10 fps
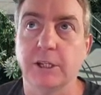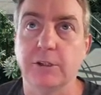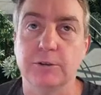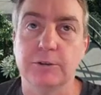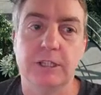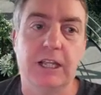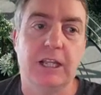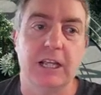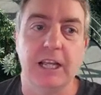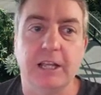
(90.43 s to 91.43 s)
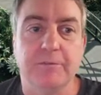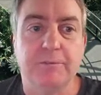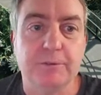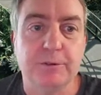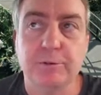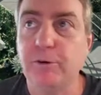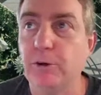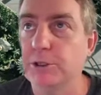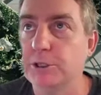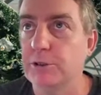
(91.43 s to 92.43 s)
So there's
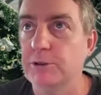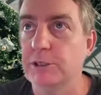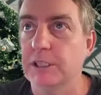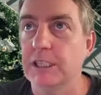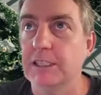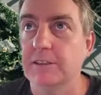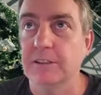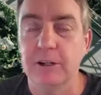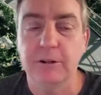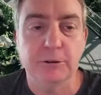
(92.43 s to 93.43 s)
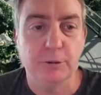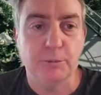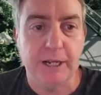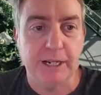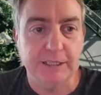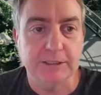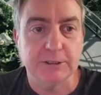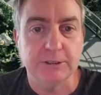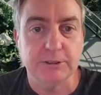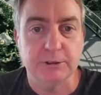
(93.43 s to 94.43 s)
4 tools in Oracle Planning
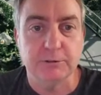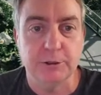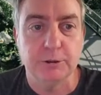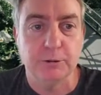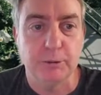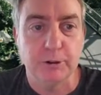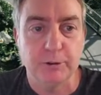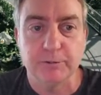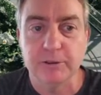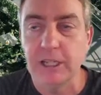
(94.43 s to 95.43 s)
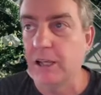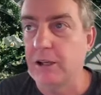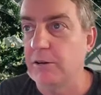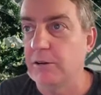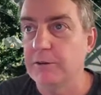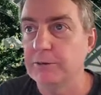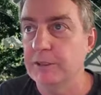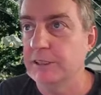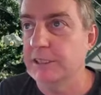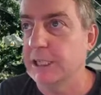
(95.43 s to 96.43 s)
to do your reporting. First
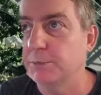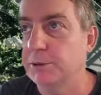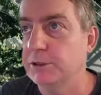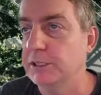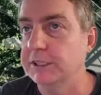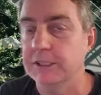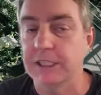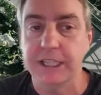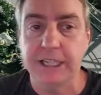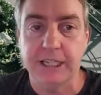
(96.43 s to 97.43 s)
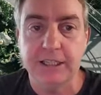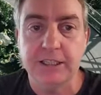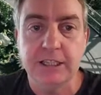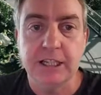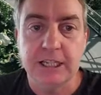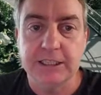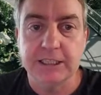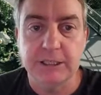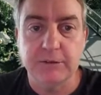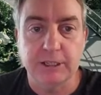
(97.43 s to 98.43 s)
one is dashboards, as you see here.
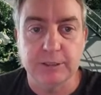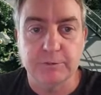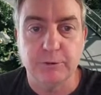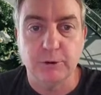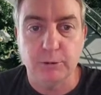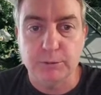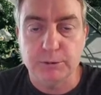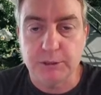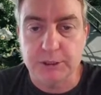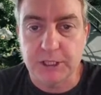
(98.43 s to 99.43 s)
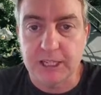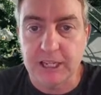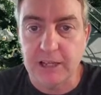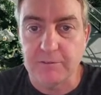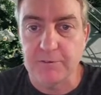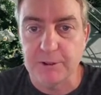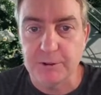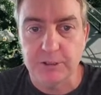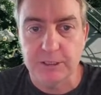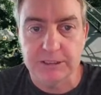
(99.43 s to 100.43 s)
Second one is forms, which are a
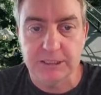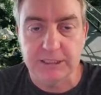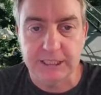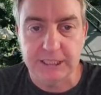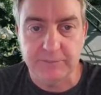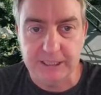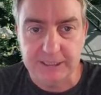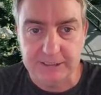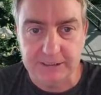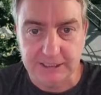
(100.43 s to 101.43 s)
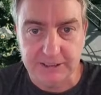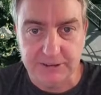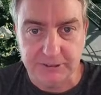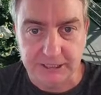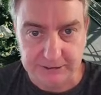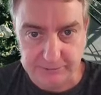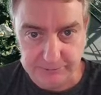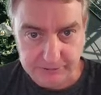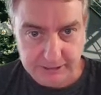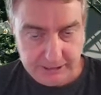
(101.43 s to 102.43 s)
view into the database and interactive,
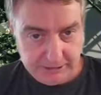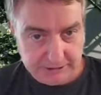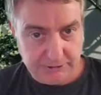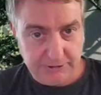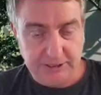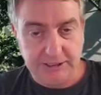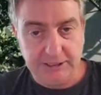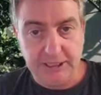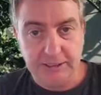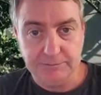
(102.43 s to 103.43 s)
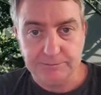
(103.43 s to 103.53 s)
so you can